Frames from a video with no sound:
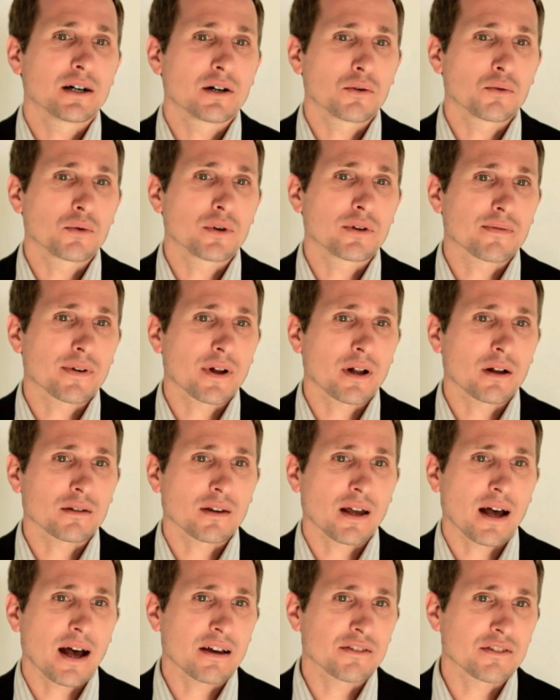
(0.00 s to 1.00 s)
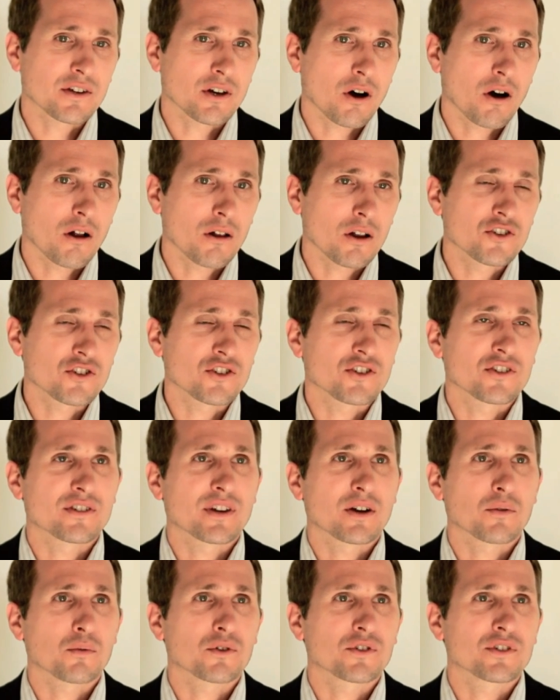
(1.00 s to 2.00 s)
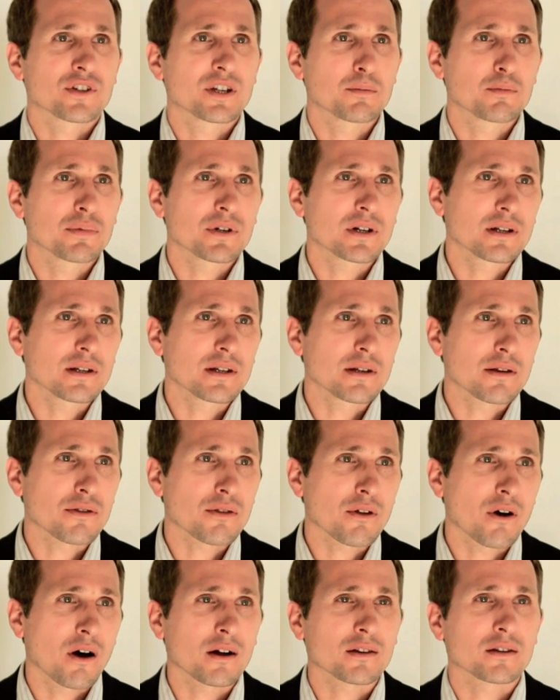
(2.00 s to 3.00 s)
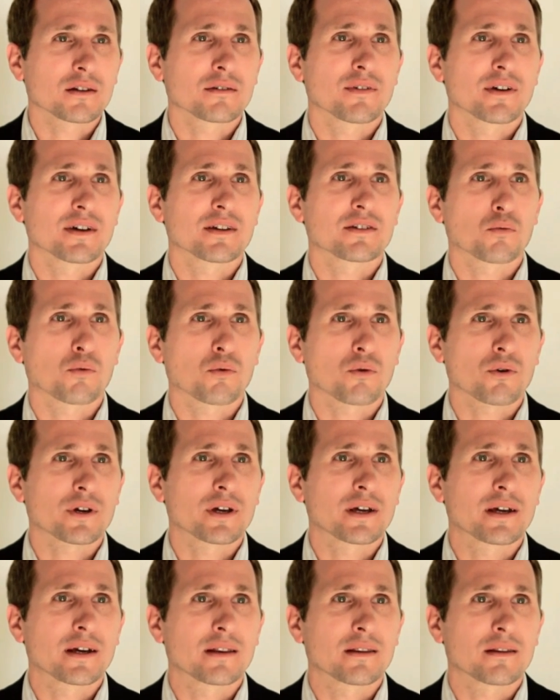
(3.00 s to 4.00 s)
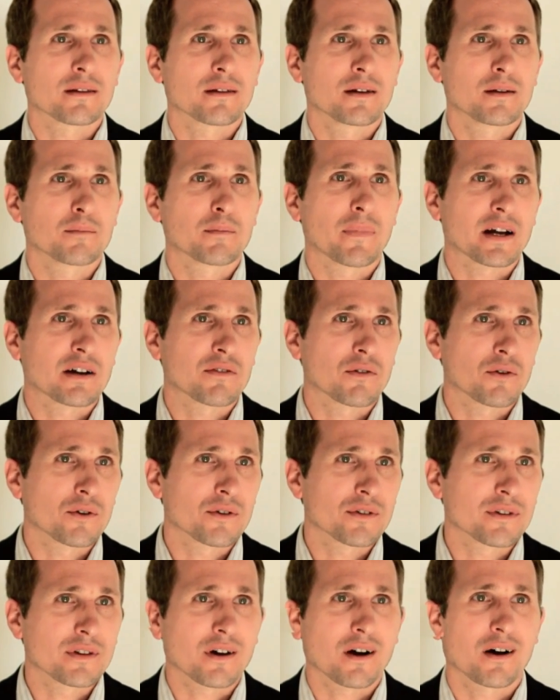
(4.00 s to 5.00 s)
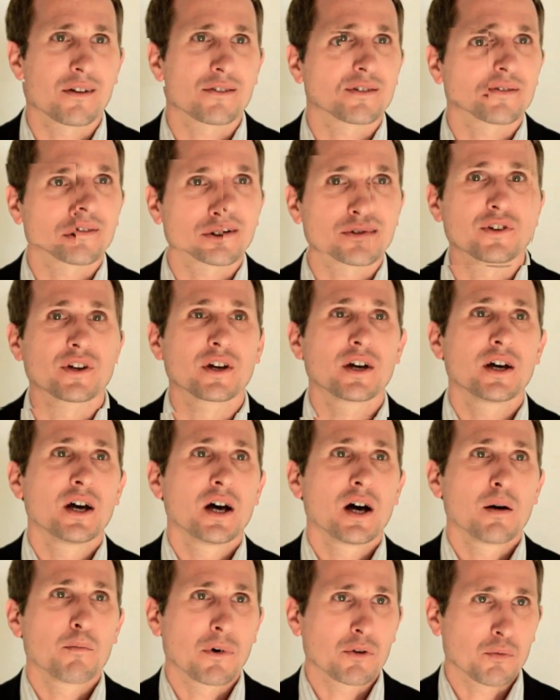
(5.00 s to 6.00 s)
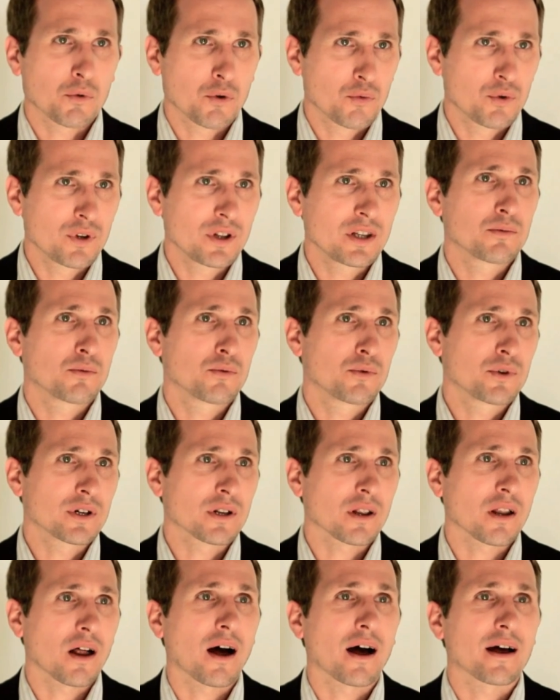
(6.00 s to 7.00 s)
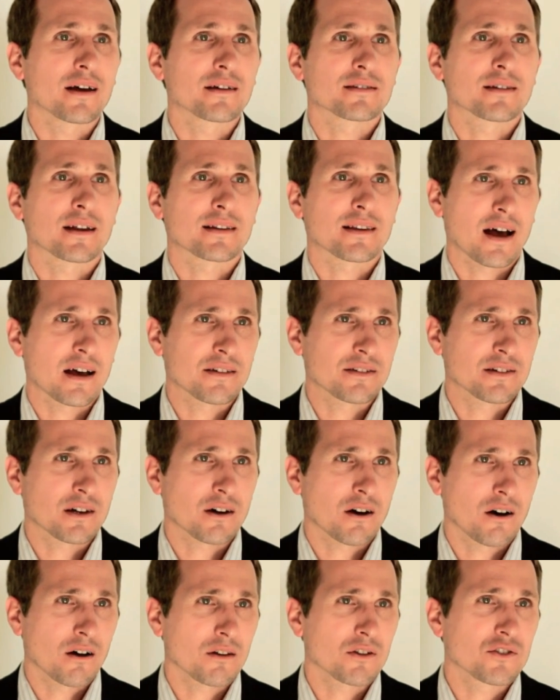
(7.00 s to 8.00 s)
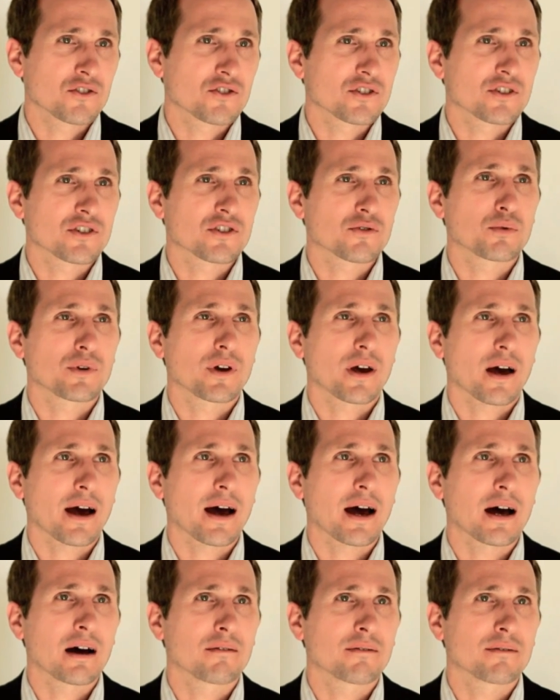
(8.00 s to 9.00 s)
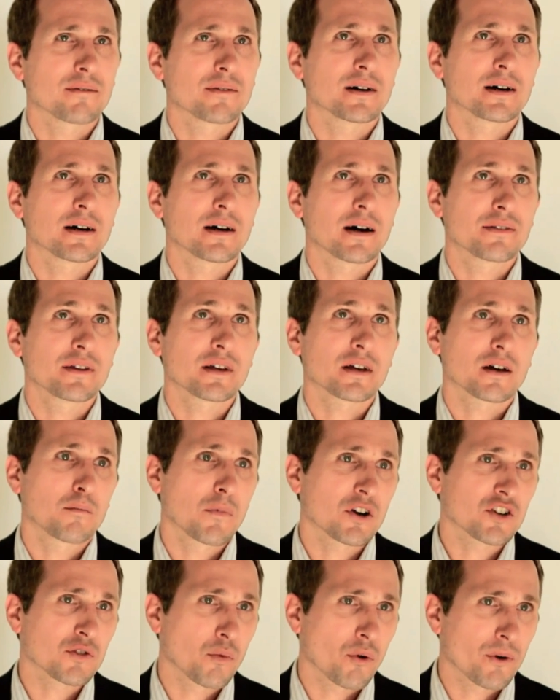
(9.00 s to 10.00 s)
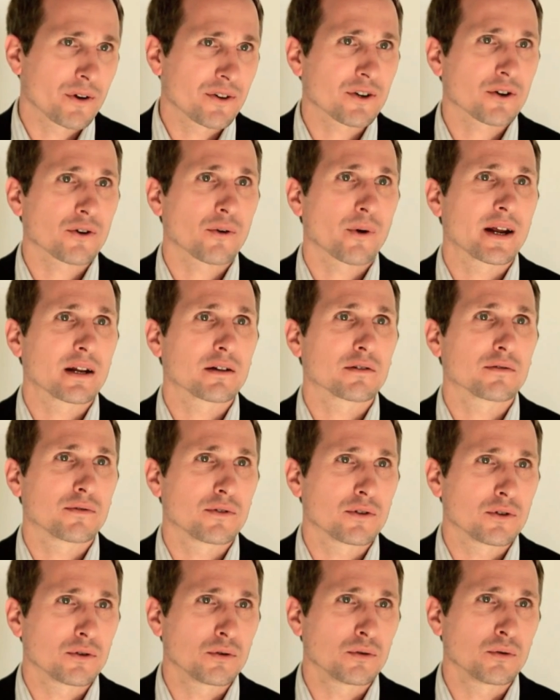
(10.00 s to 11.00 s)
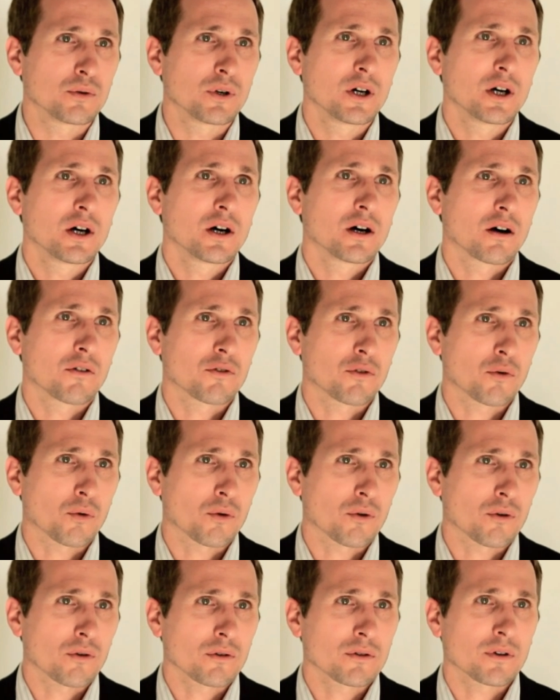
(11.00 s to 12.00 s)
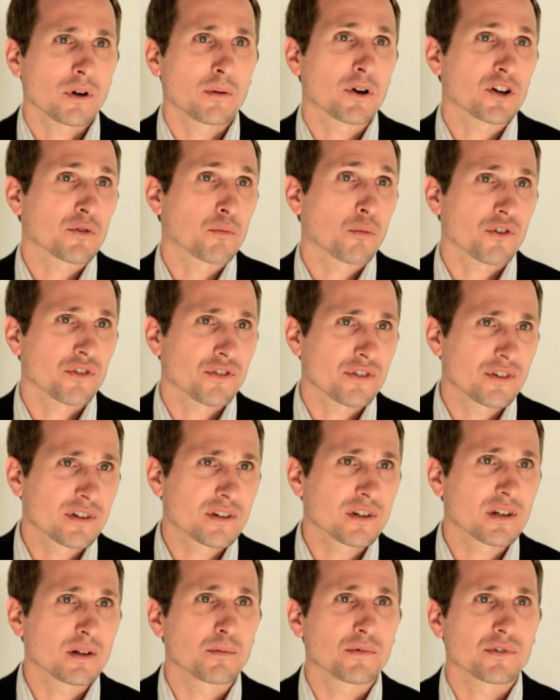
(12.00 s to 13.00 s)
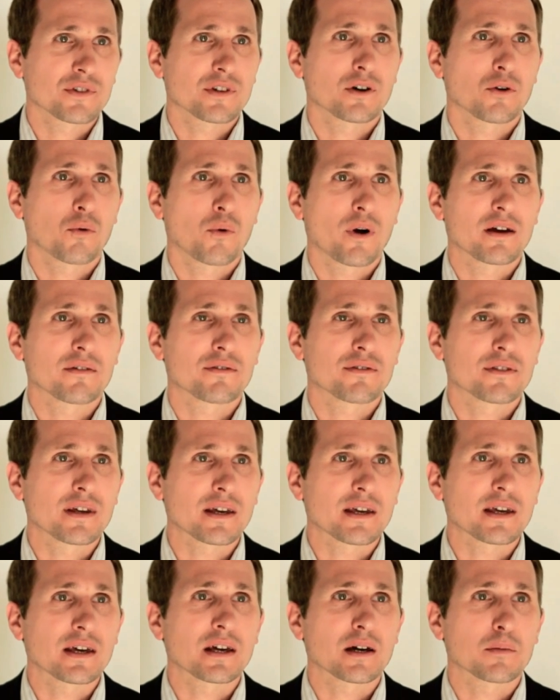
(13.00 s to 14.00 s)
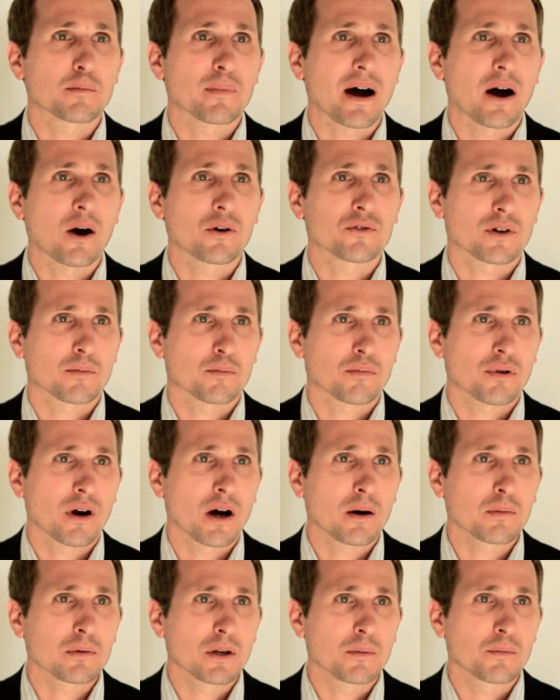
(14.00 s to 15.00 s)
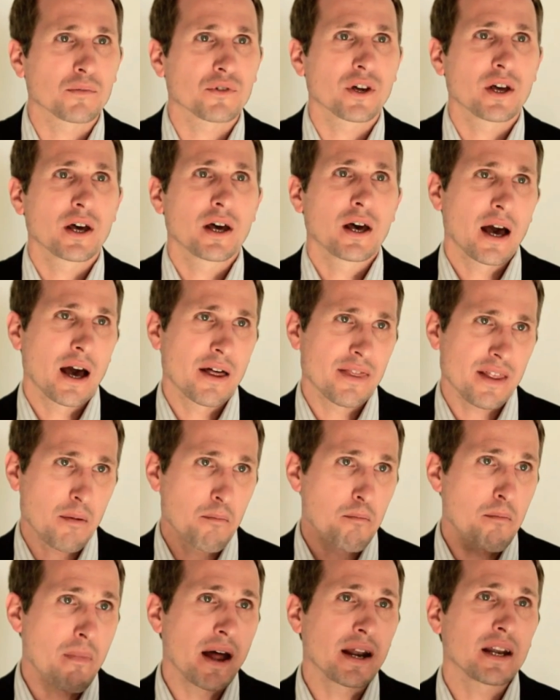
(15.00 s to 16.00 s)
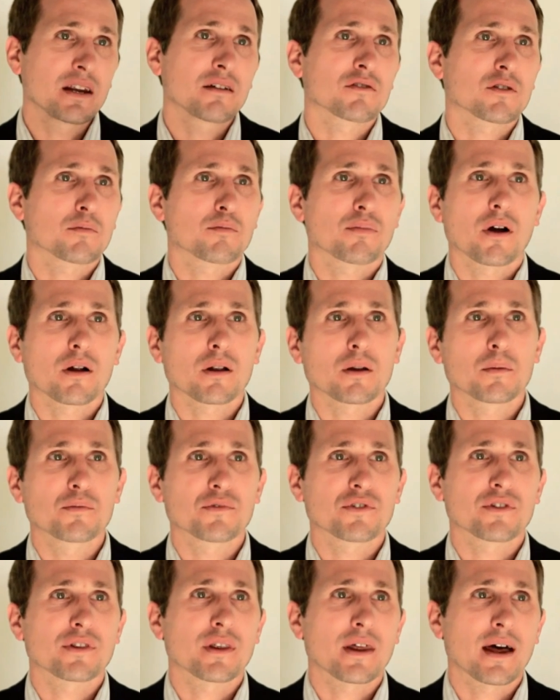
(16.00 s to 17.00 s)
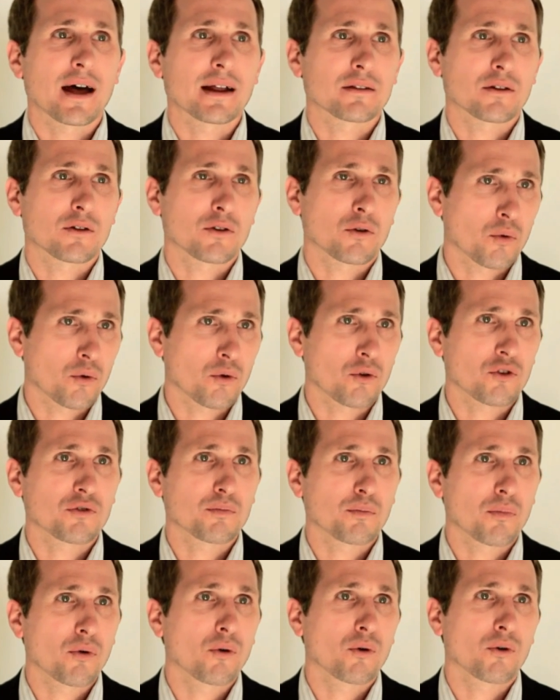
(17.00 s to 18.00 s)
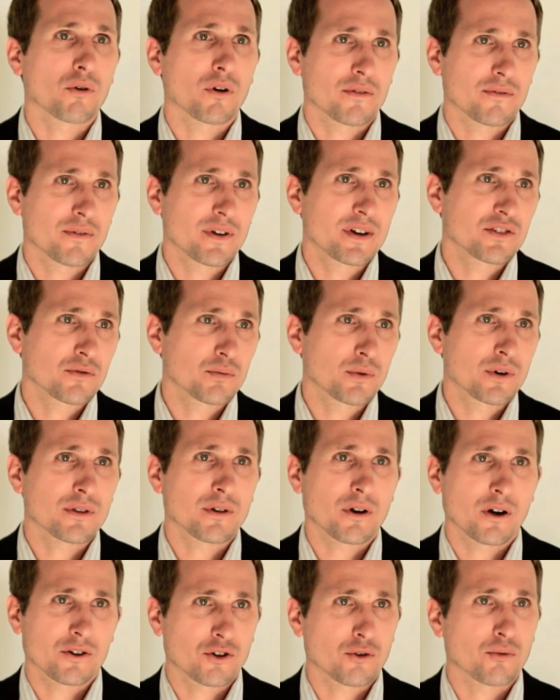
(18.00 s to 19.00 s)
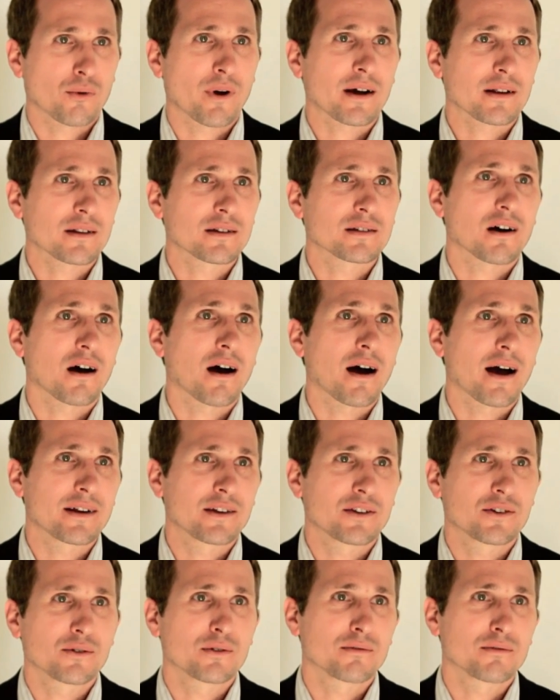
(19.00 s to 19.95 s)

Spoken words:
we felt as ecologists that we're typically thought of as working in biodiversity conservation. But we really realized that as ecologists we have, I think, a much more integrated view of the world, a much more systems way of thinking about problems, and that many of the problems that the world's poor are faced with are directly tied to